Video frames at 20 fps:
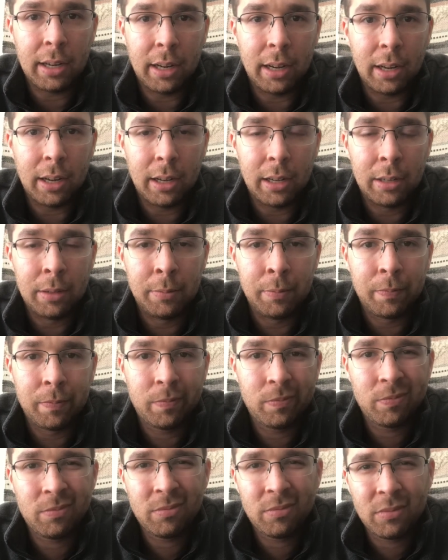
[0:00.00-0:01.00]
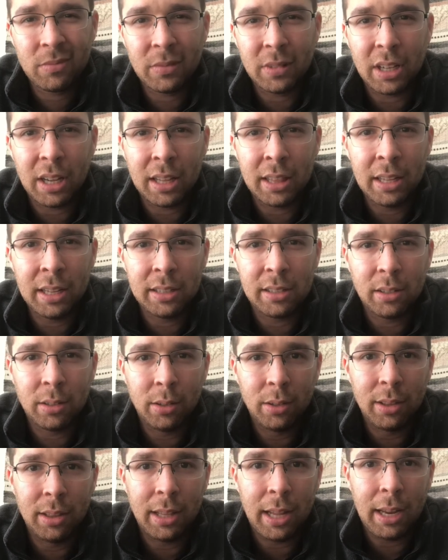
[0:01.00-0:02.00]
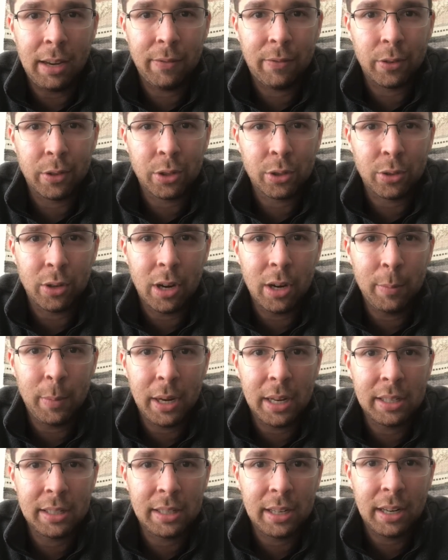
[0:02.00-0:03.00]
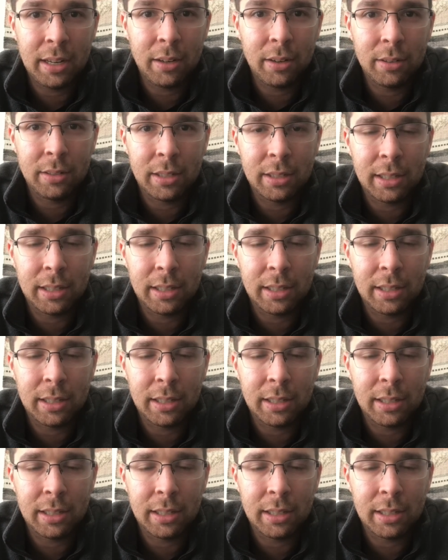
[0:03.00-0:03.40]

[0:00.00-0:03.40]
I think it's a little light for strongman standards.